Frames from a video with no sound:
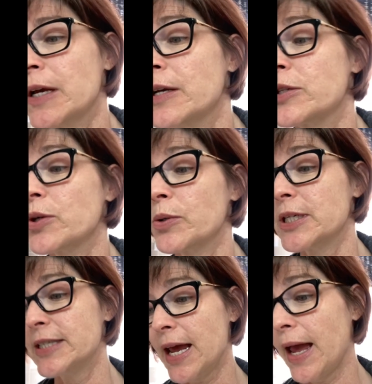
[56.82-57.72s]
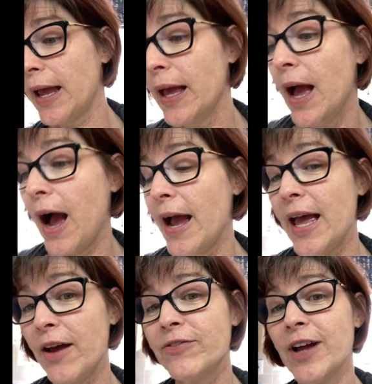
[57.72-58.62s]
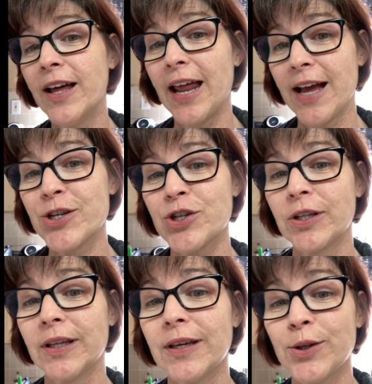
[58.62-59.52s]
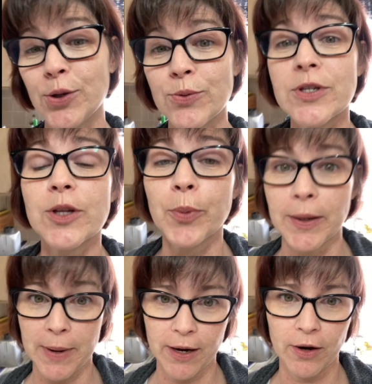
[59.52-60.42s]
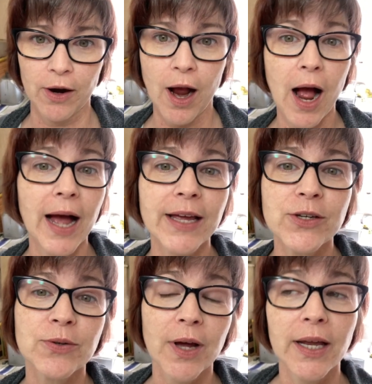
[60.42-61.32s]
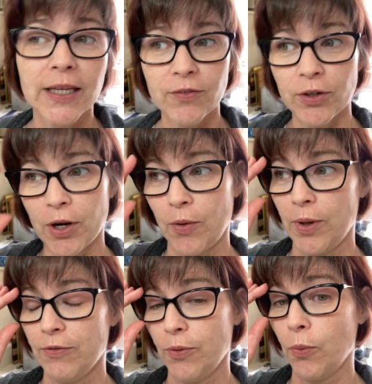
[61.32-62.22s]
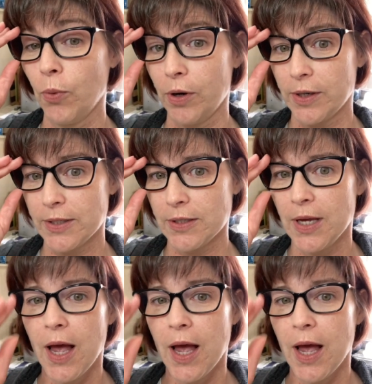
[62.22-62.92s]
So today, I have not actually used the Breadmaker. I do not even know if it works.